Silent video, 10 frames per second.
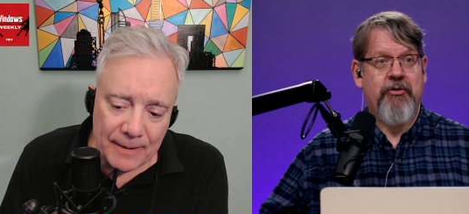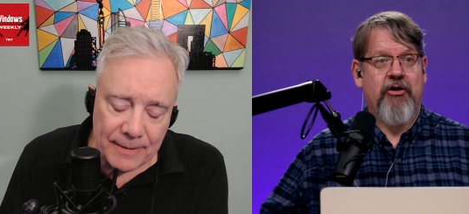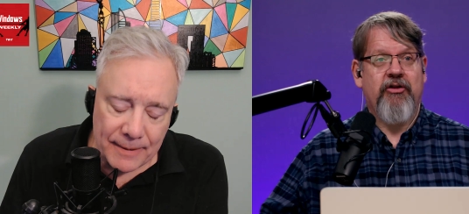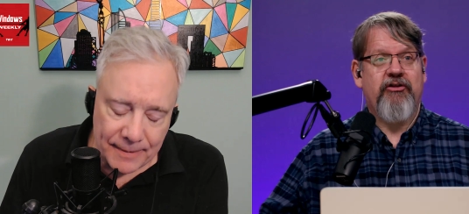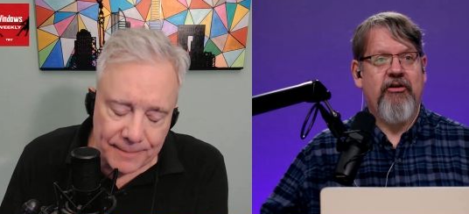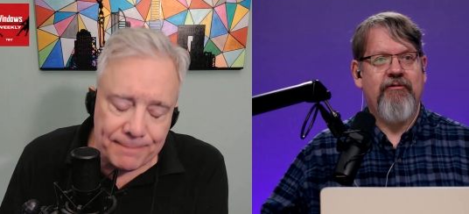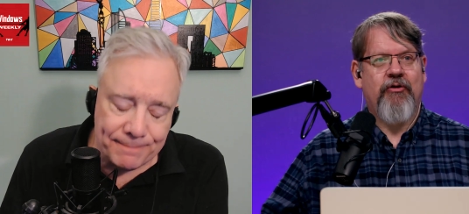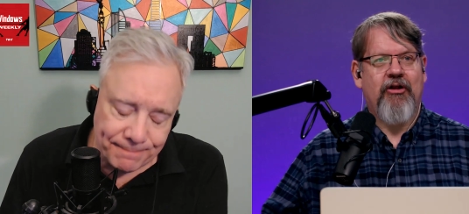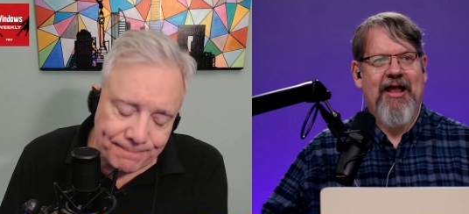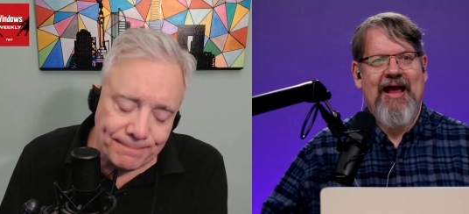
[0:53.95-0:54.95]
Speaker 1: They put on the
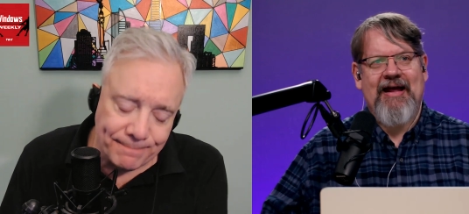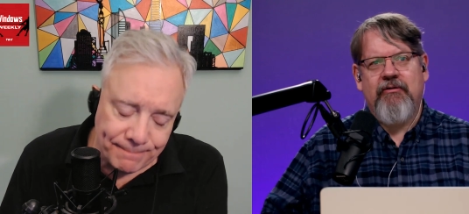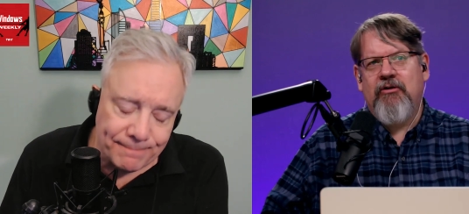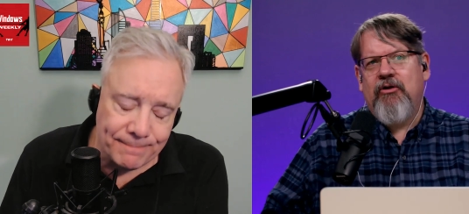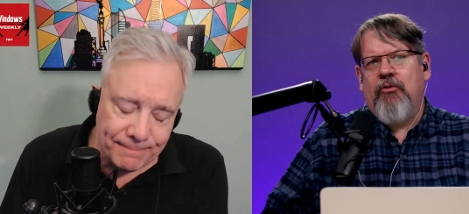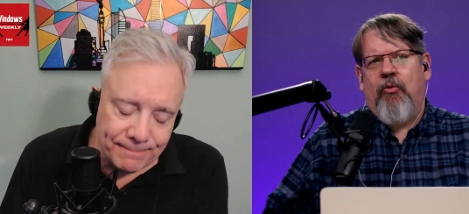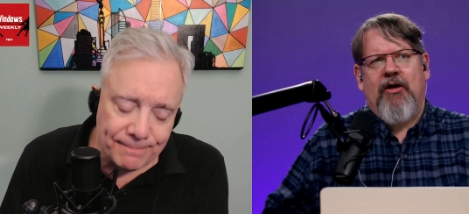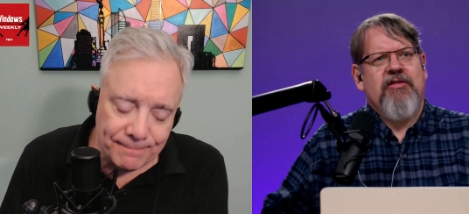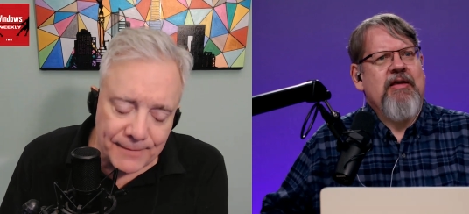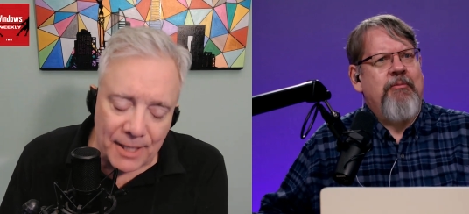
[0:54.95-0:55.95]
tinfoil hat
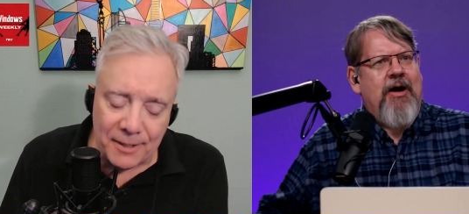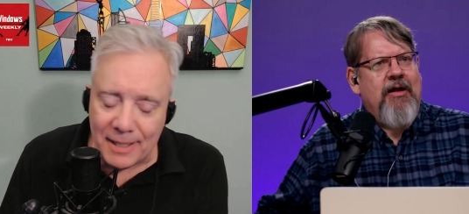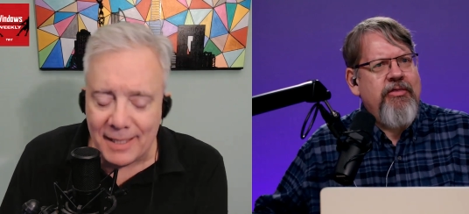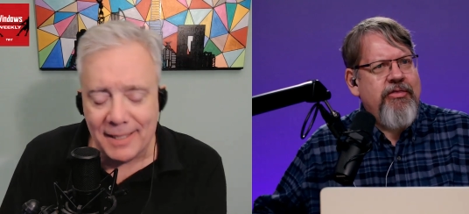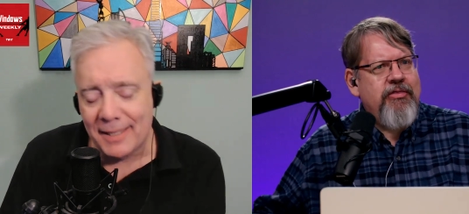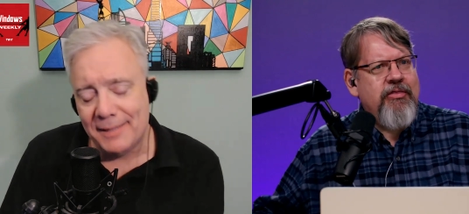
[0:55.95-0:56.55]
once a no, month.